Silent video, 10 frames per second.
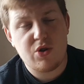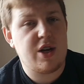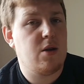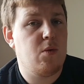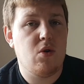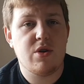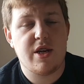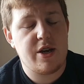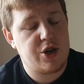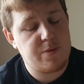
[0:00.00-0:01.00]
shallow water
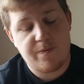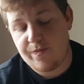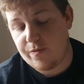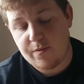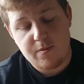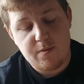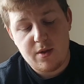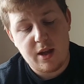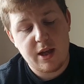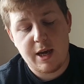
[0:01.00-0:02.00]
dish,
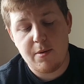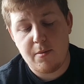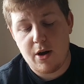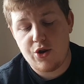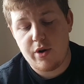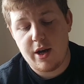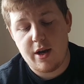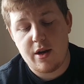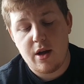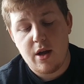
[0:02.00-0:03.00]
keep them
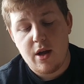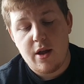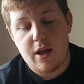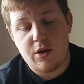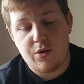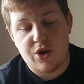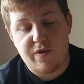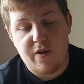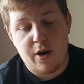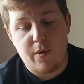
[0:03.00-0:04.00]
hydrated. They'll do just
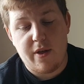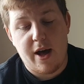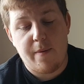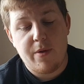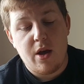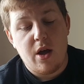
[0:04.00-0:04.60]
fine with that.